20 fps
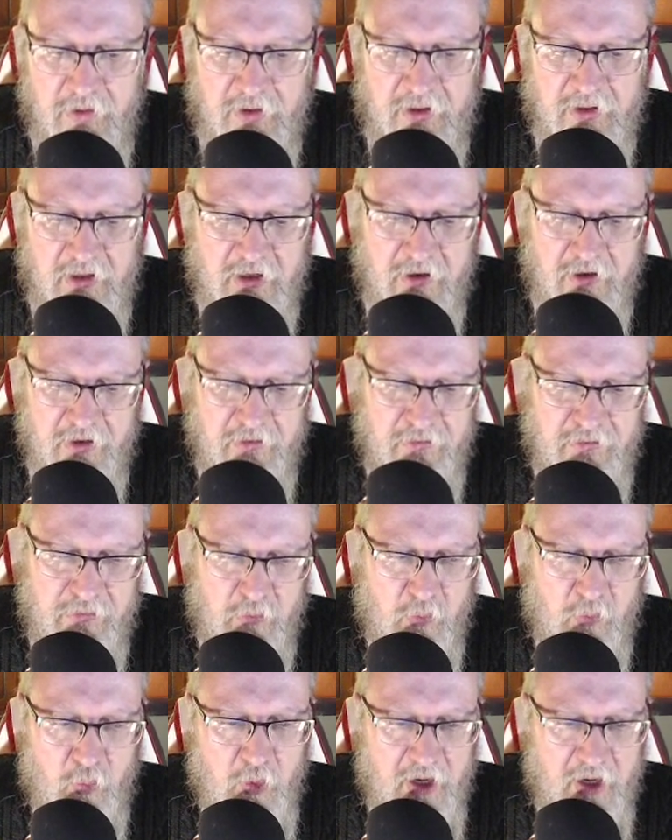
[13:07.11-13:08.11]
the kind of
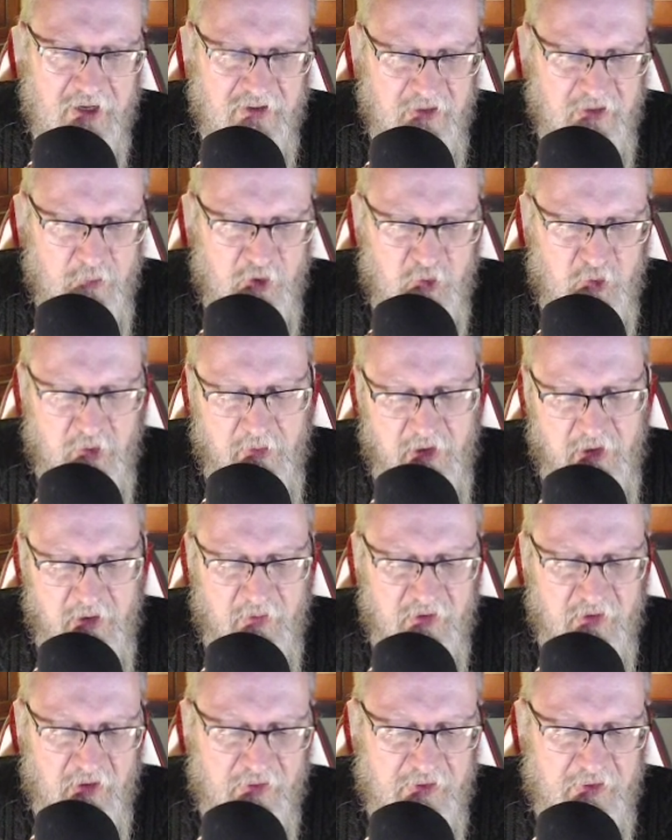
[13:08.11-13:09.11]
ways in which we might
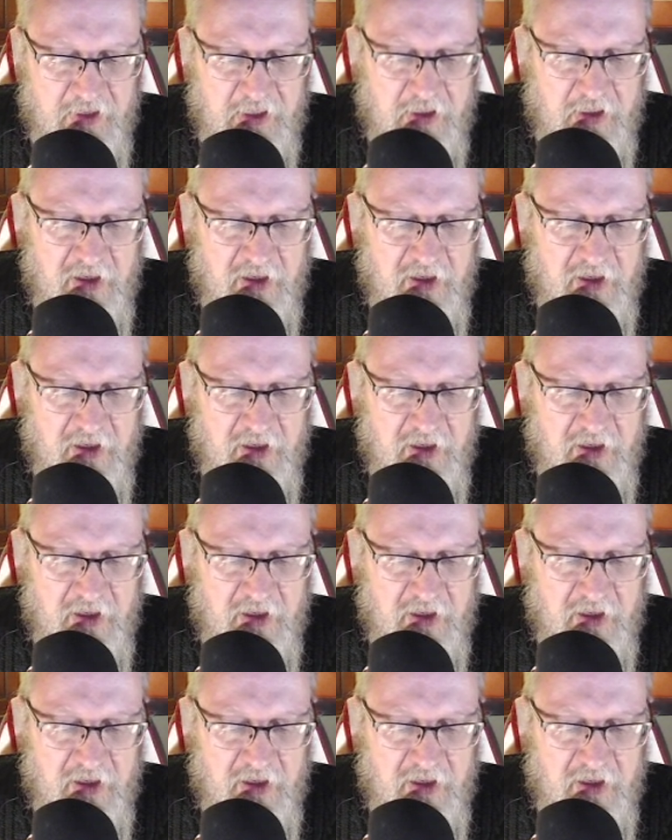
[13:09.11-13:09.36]
want to think.